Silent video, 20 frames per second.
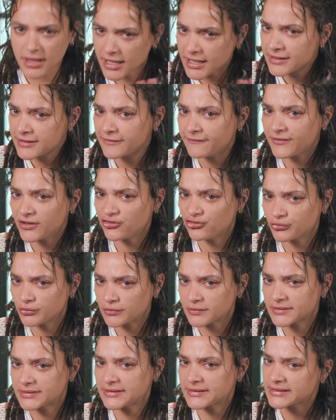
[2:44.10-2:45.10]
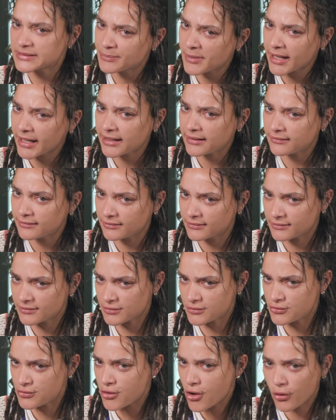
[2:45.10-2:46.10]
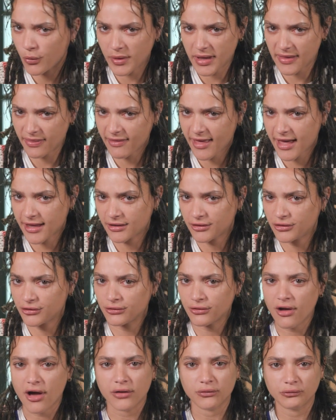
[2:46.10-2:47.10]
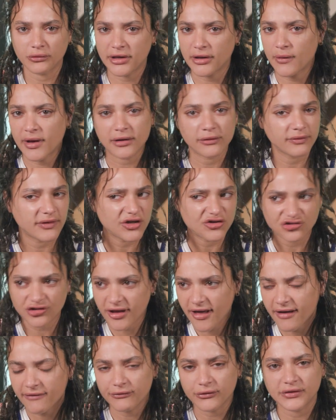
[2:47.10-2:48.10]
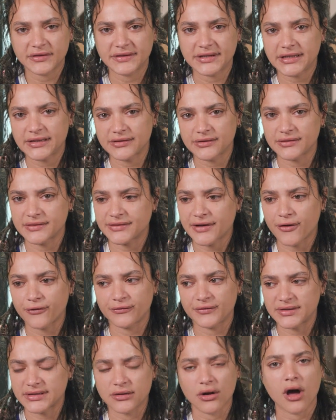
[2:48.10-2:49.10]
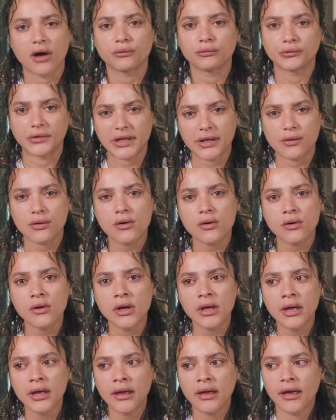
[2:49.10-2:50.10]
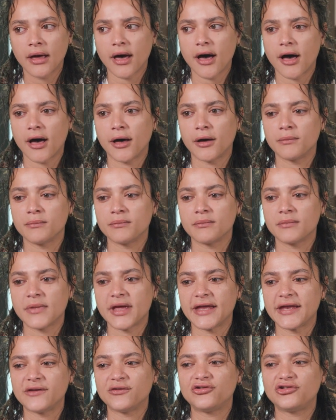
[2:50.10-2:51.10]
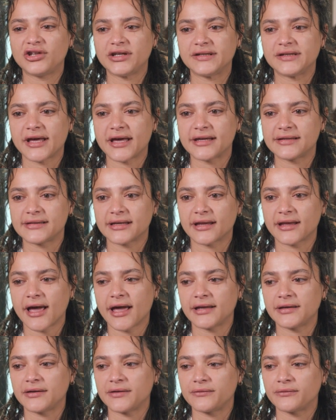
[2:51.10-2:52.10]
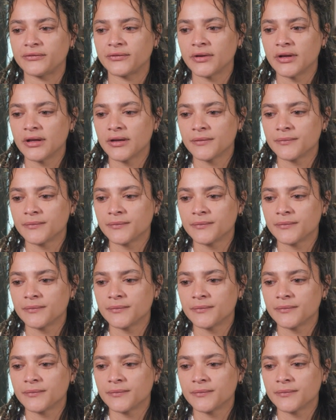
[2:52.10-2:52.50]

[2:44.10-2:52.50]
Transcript: individuals despite knowing that you're not real. I don't think she ever sees herself as not real. Um, and if she does, it kind of